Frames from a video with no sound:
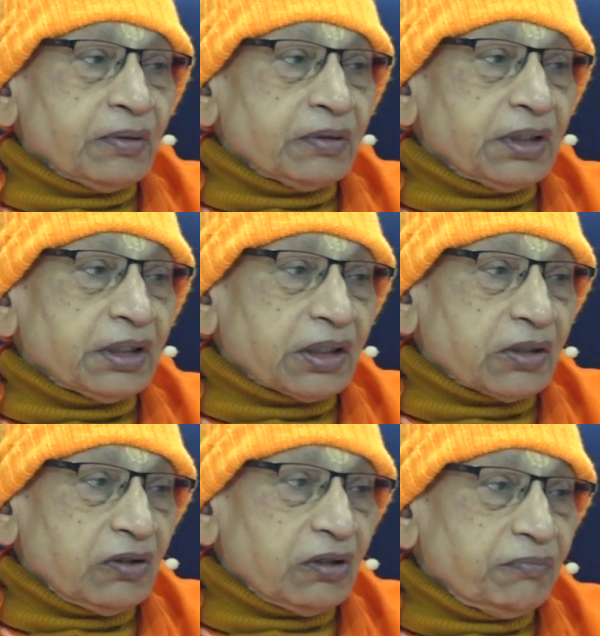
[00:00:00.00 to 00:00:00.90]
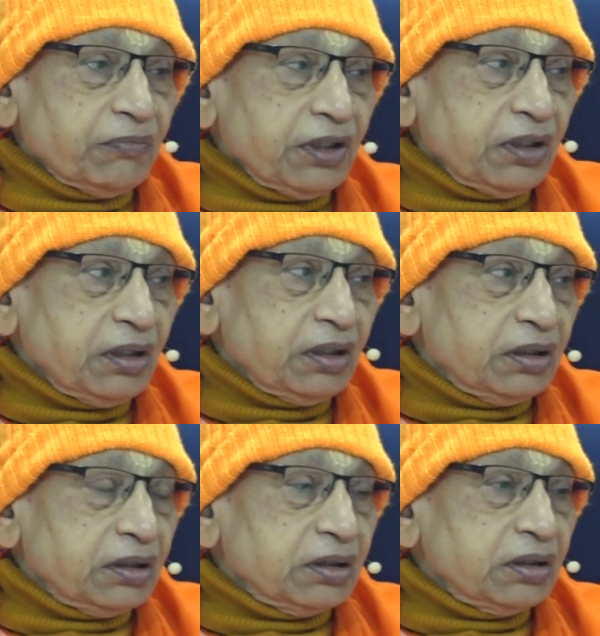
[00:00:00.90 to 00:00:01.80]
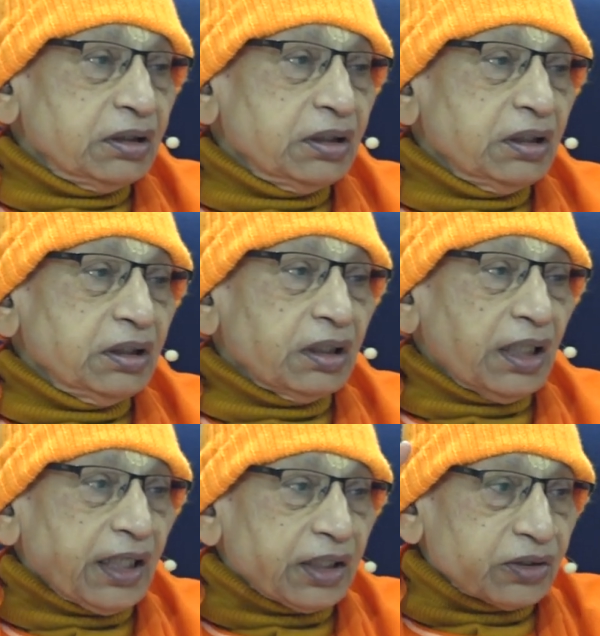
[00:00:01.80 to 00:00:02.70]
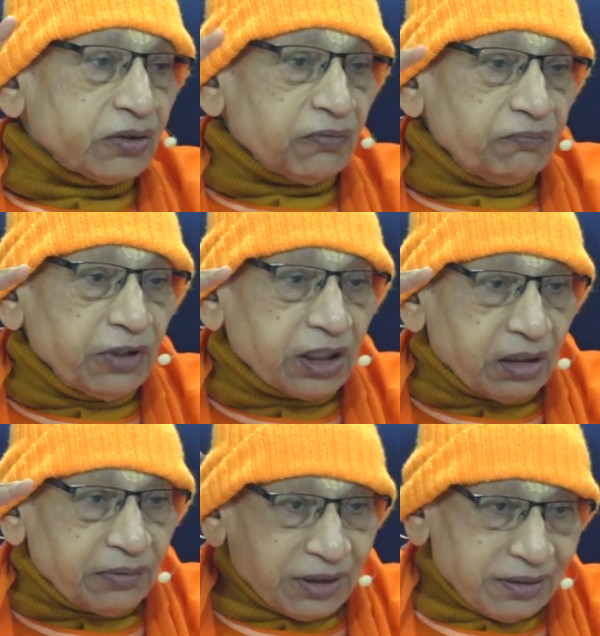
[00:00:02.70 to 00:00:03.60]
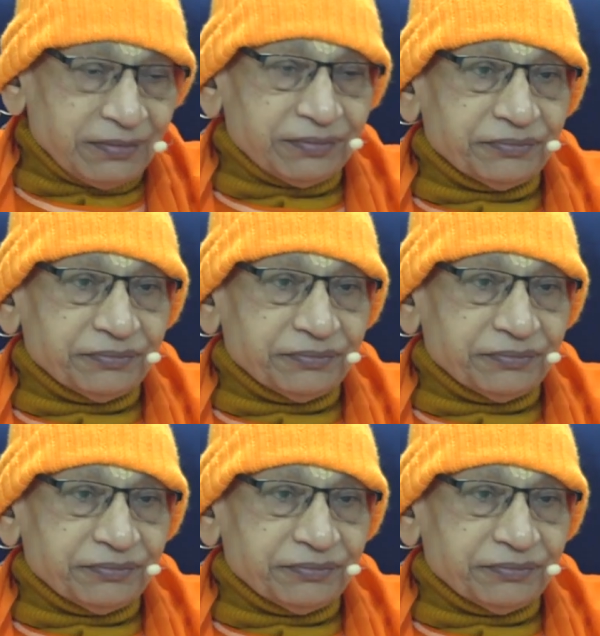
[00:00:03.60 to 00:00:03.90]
There cannot be the action of becoming